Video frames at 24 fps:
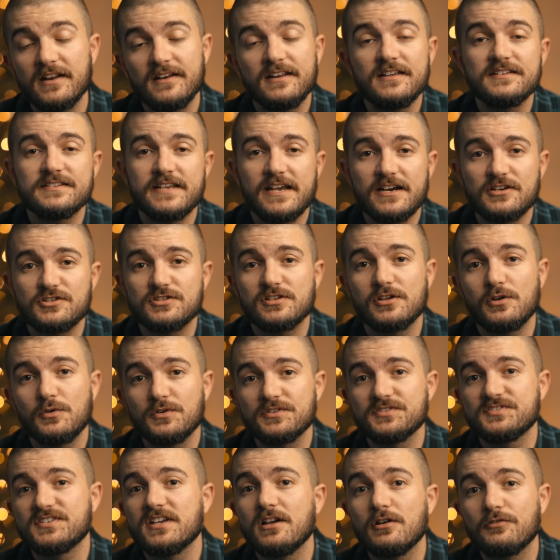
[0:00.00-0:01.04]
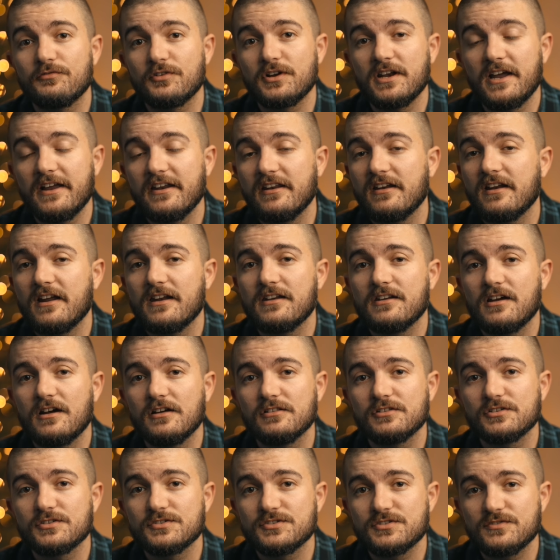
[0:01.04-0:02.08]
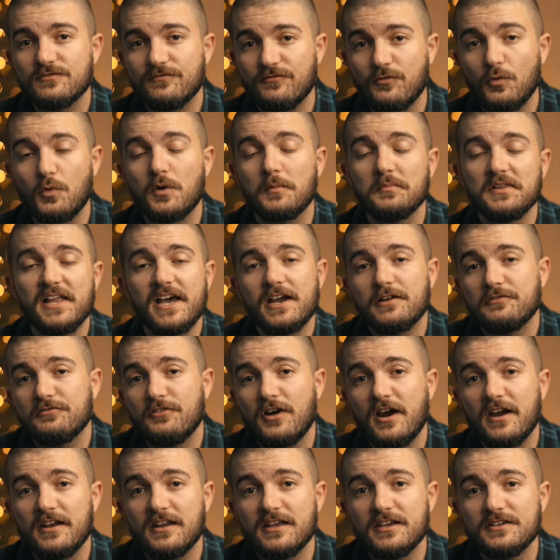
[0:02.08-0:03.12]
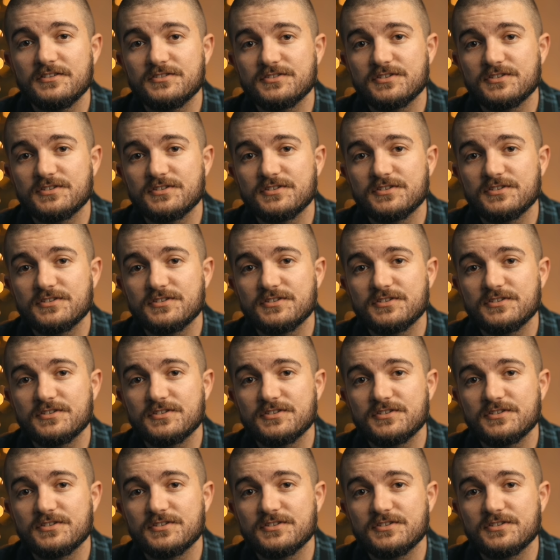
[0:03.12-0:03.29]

it is actually on sale for $99. For Black Friday.